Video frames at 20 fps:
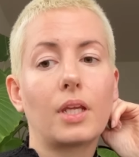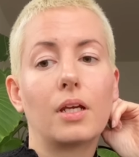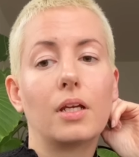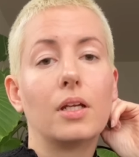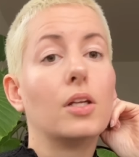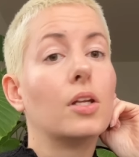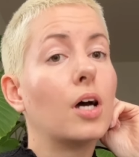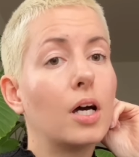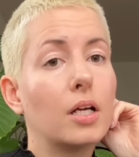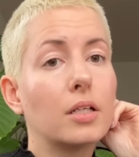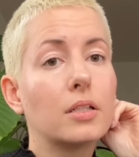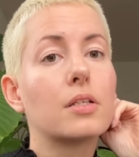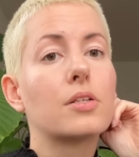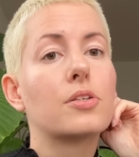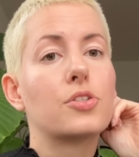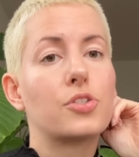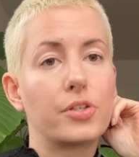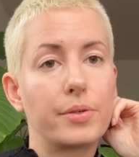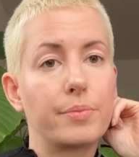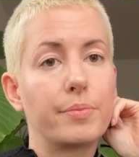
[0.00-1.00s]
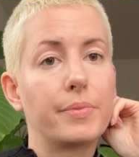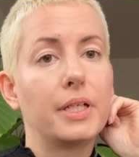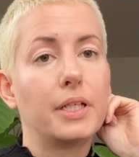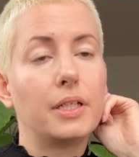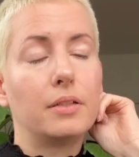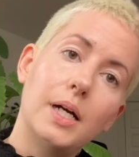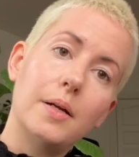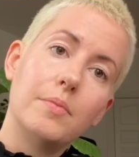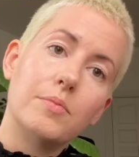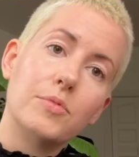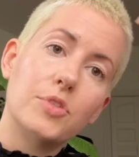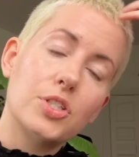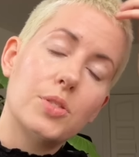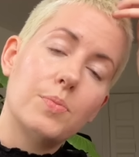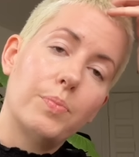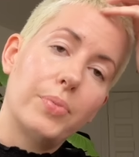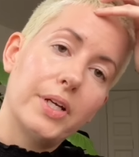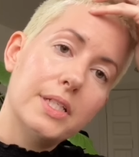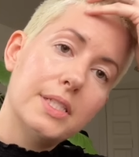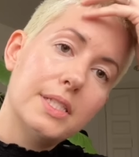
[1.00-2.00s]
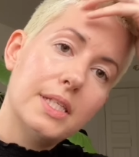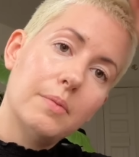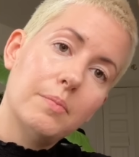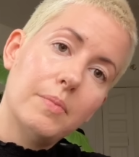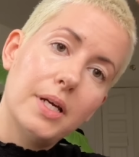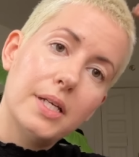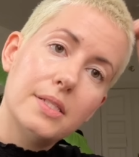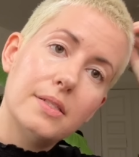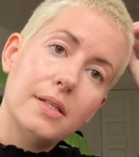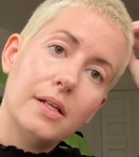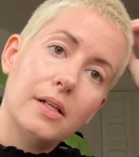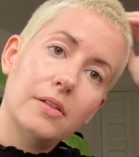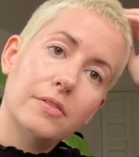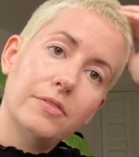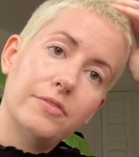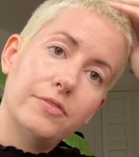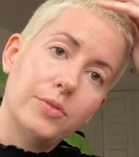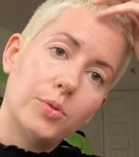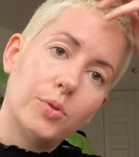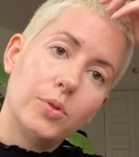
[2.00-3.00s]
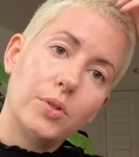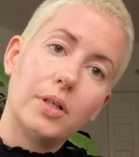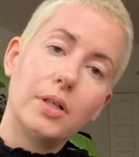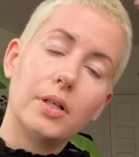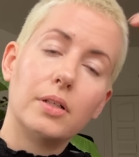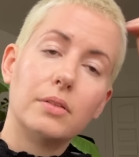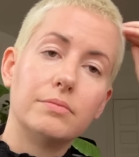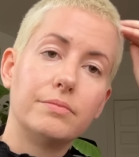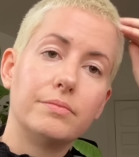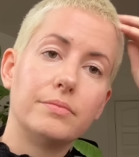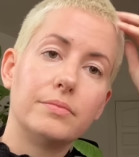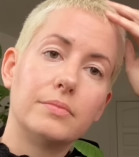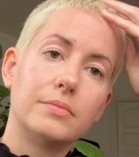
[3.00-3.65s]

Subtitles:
Not Germany. I'm just bracing myself for